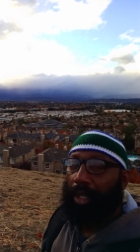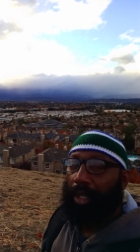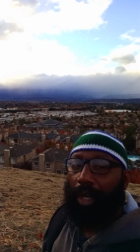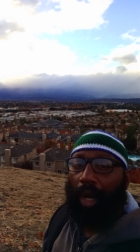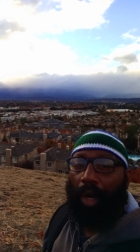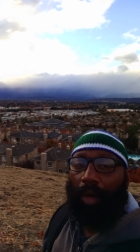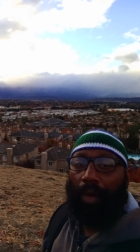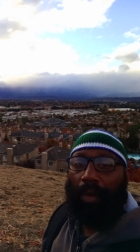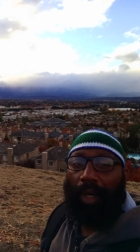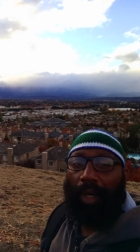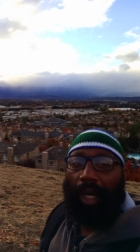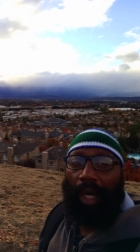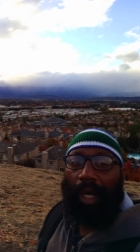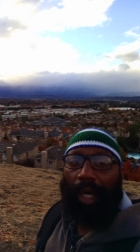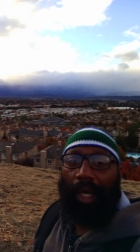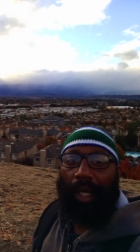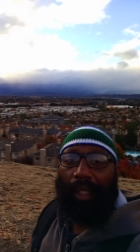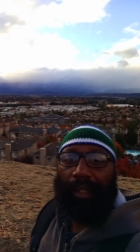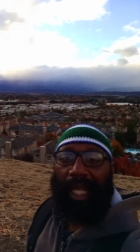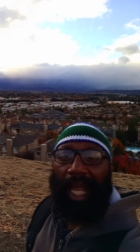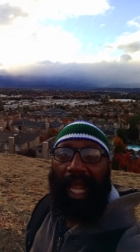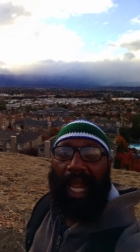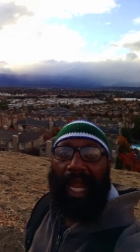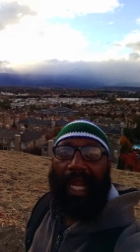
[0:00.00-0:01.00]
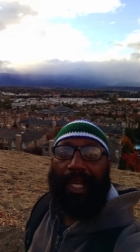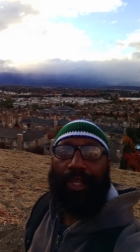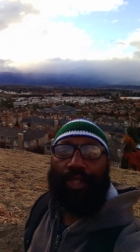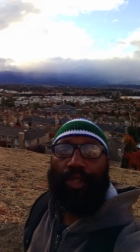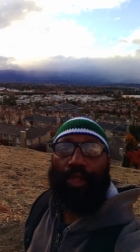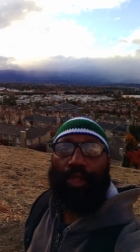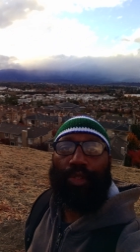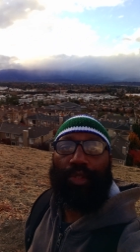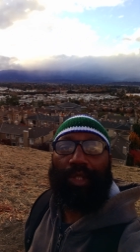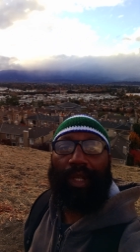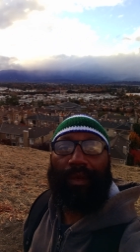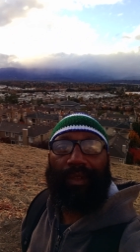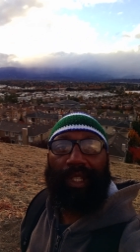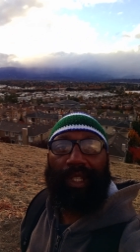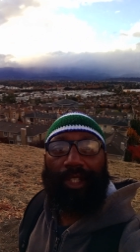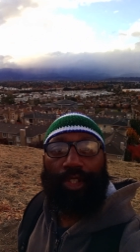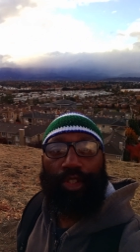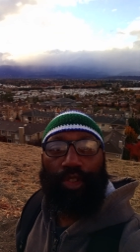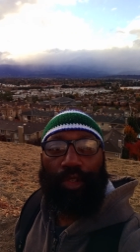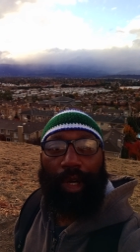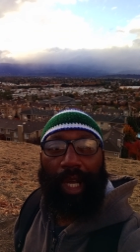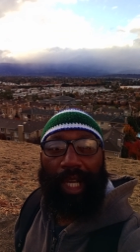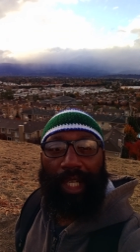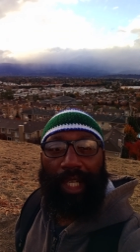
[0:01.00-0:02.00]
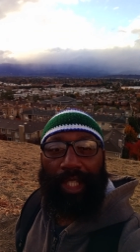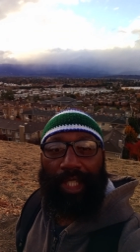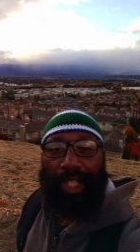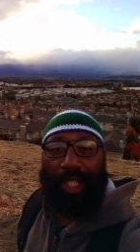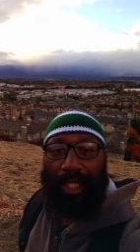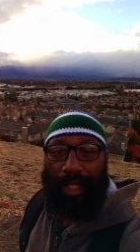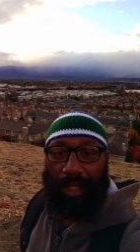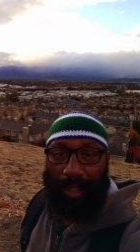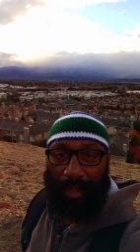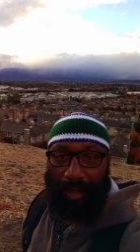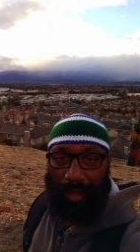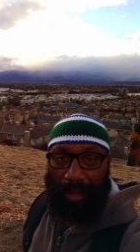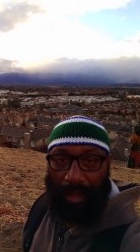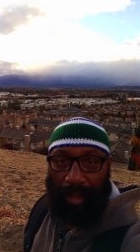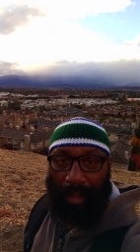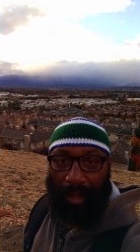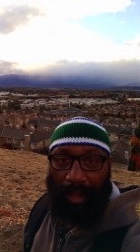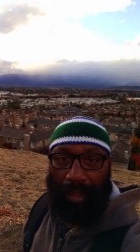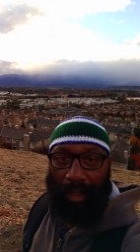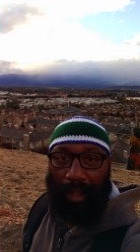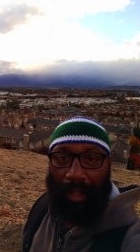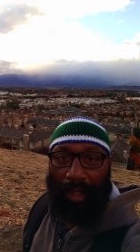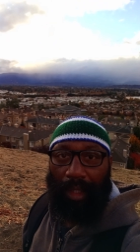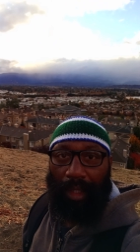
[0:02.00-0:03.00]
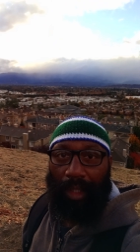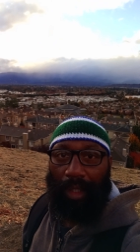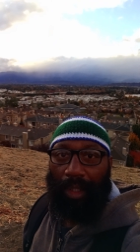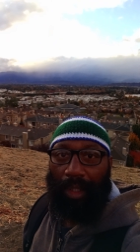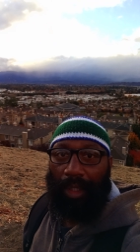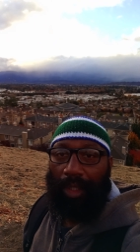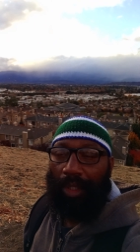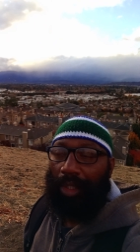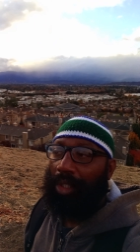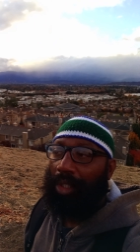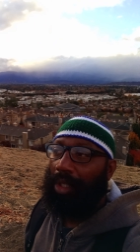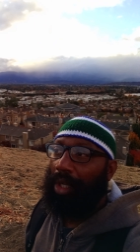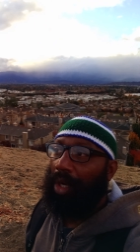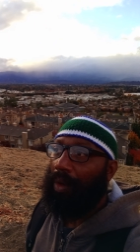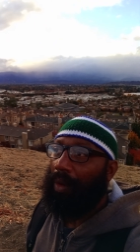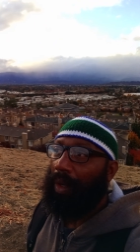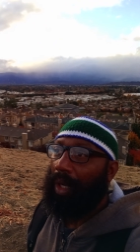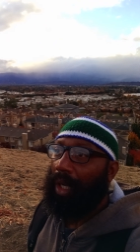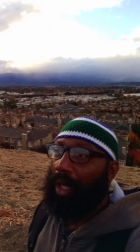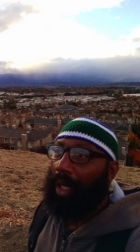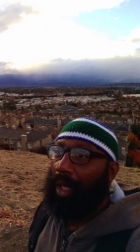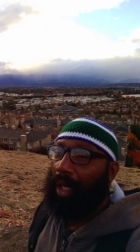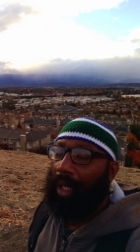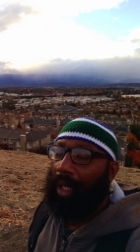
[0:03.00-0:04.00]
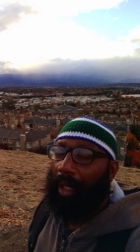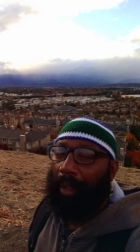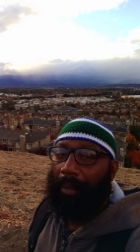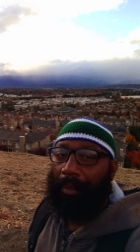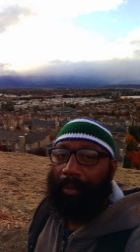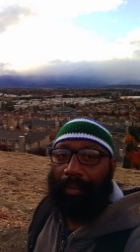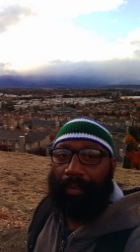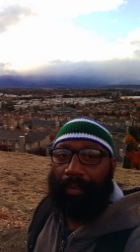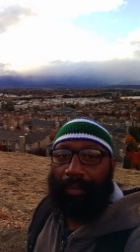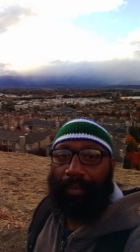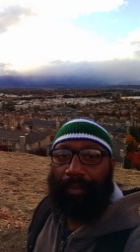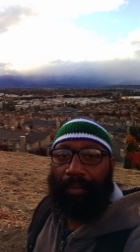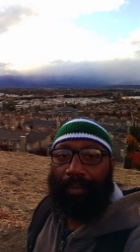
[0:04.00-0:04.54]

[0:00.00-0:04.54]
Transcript: know uh the angels of destruction you know um